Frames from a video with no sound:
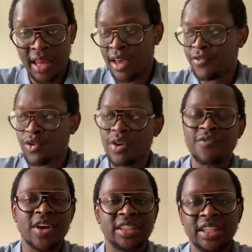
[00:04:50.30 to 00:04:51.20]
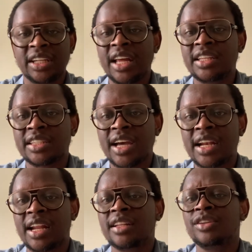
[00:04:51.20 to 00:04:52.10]
if you're investing inside
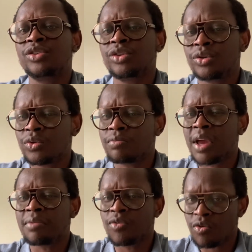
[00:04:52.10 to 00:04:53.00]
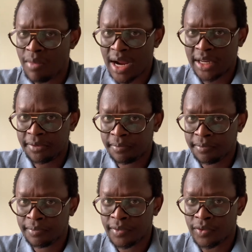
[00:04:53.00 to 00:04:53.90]
London, you'll make more money,
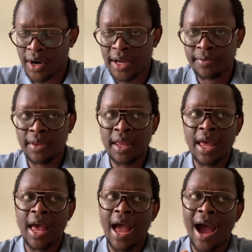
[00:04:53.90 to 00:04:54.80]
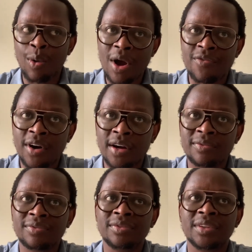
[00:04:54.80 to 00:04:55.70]
right? However,
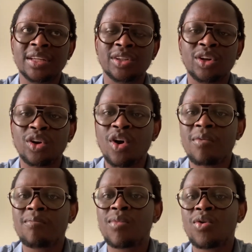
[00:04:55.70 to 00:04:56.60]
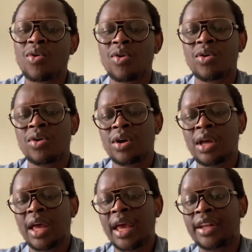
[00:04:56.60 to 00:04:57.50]
there's a lot more
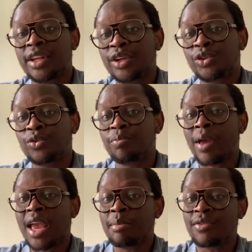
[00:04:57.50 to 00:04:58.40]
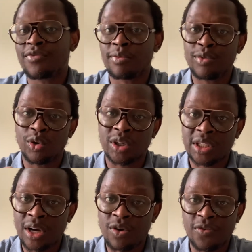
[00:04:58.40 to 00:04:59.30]
initial payment from
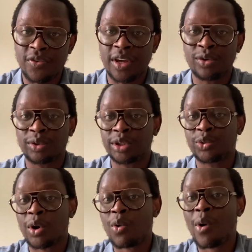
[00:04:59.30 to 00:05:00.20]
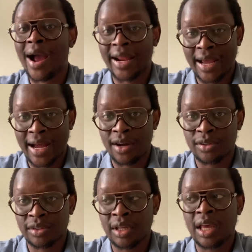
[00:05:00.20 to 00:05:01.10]
yourself in order to acquire the
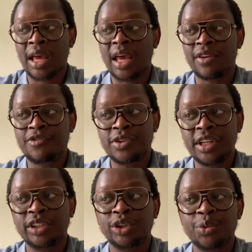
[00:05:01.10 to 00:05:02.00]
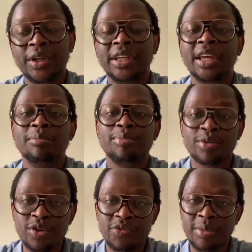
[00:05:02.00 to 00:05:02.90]
house. If you need to do any
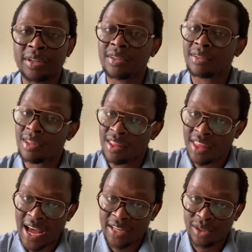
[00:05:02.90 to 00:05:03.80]
improvements, that